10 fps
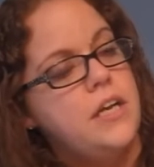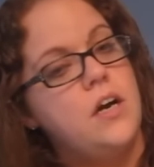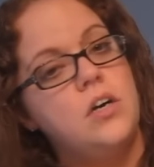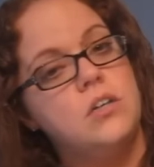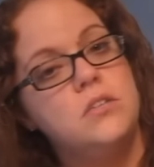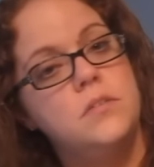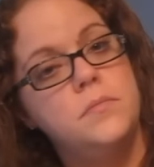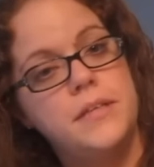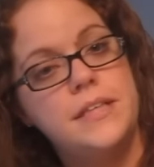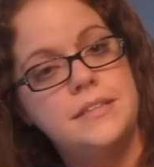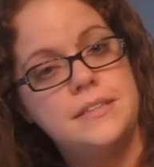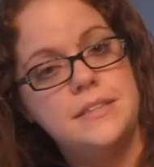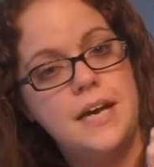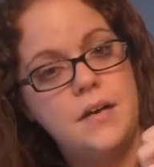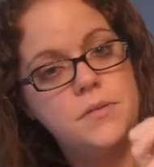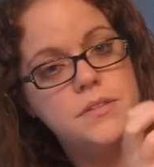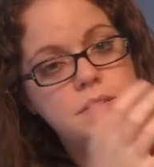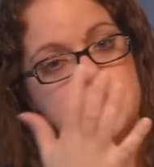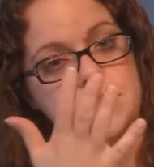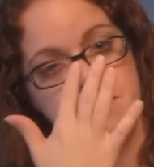at all because I
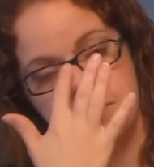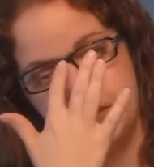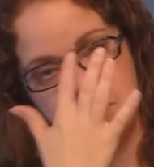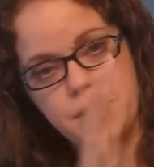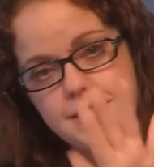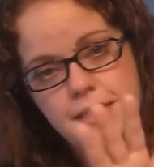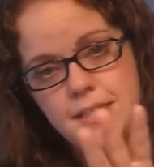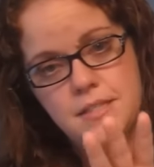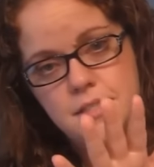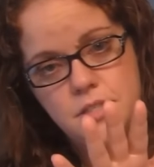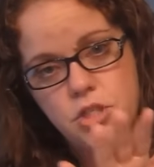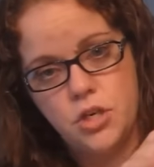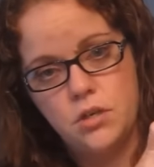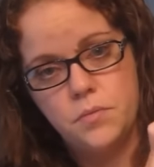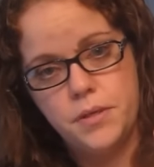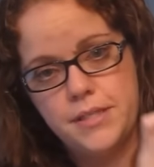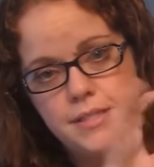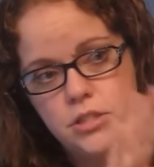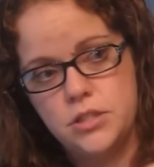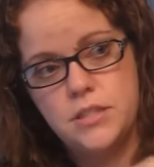was there were days I didn't stitch at all because I
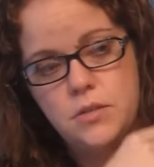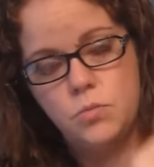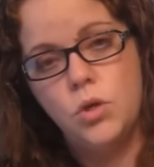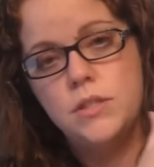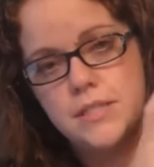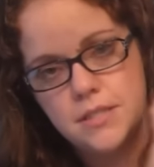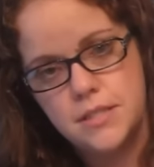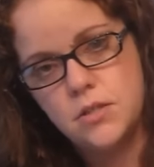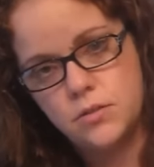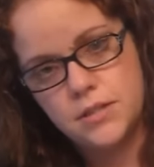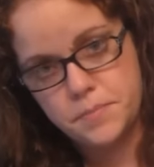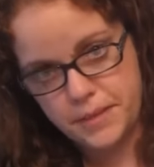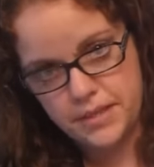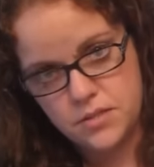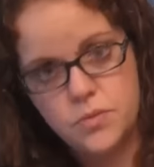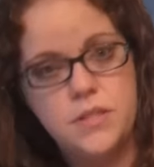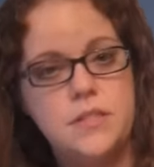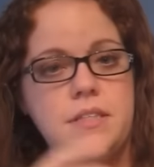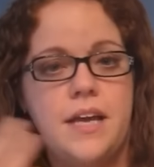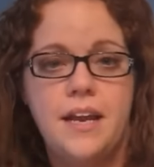just didn't want to stitch on this piece when
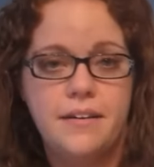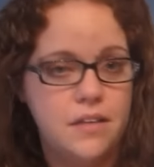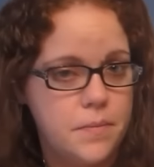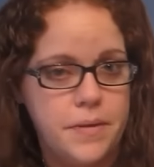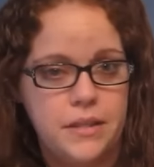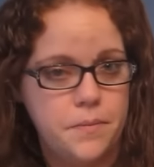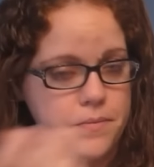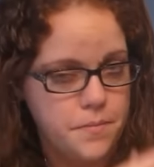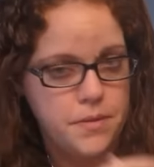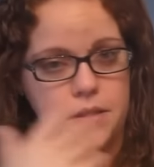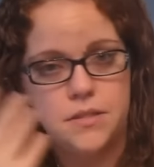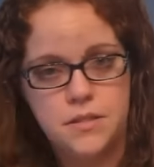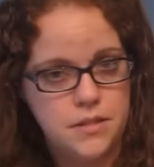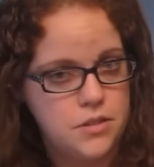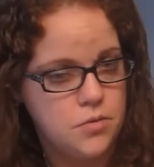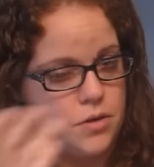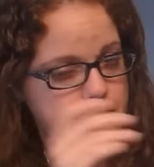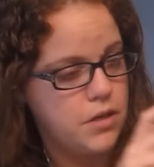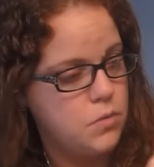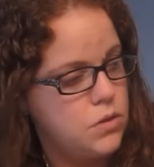instead I could have picked up something and stitched on
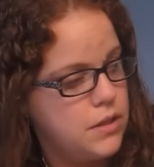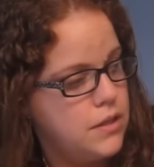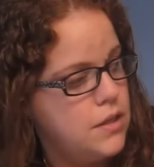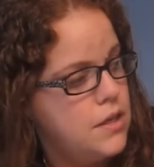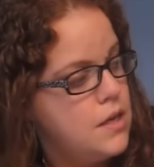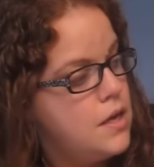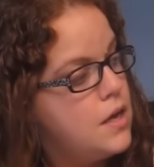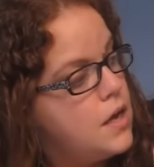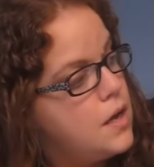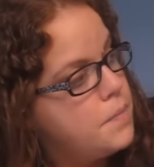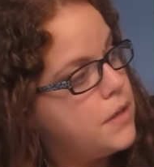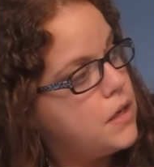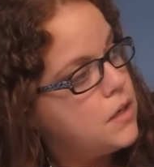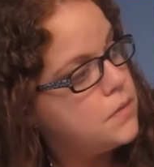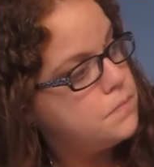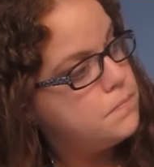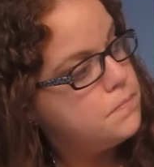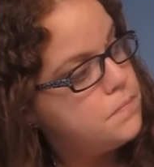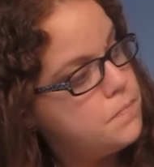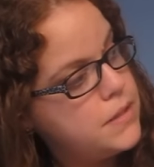whatever I wanted. But um,
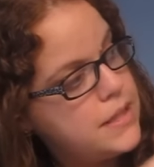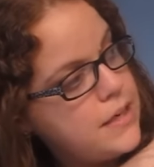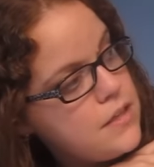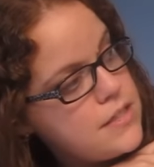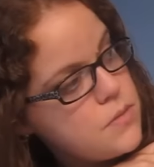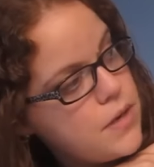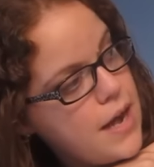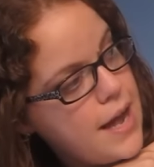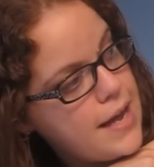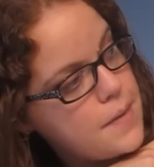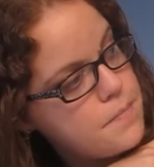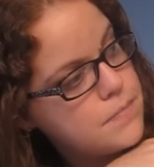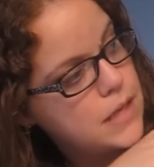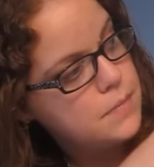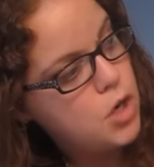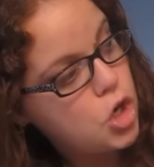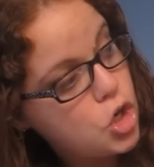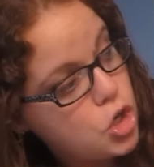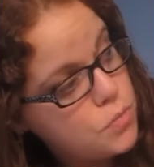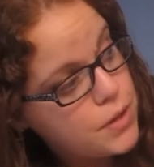but there is where I am. I'm
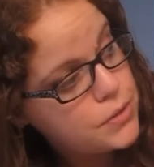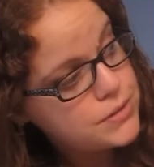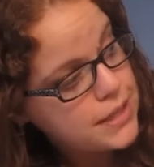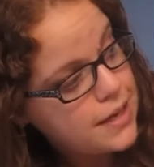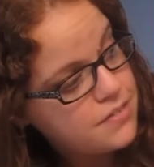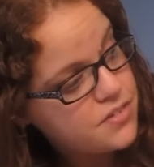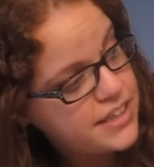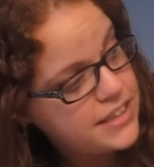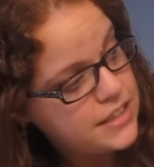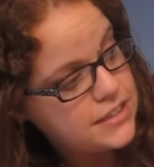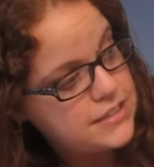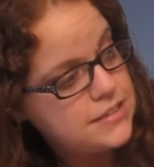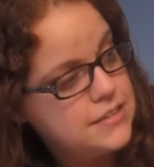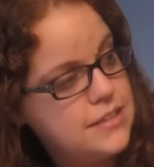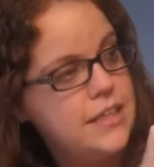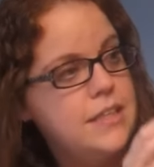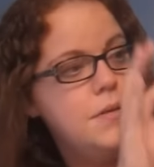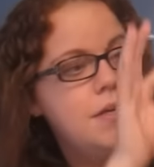almost halfway done, and